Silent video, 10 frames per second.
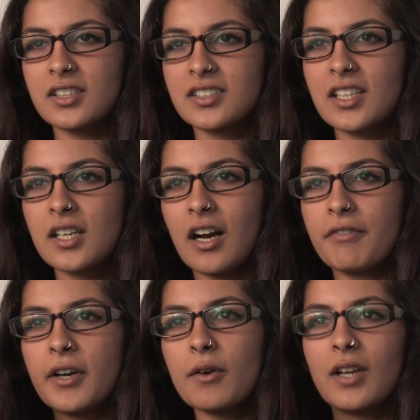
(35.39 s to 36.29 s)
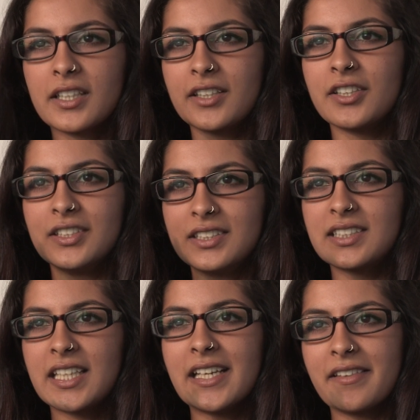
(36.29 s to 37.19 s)
because I felt like I couldn't
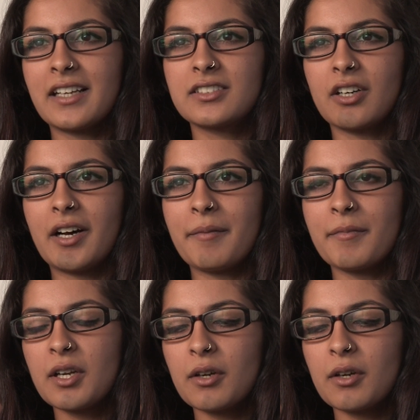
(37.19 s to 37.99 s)
see at that time,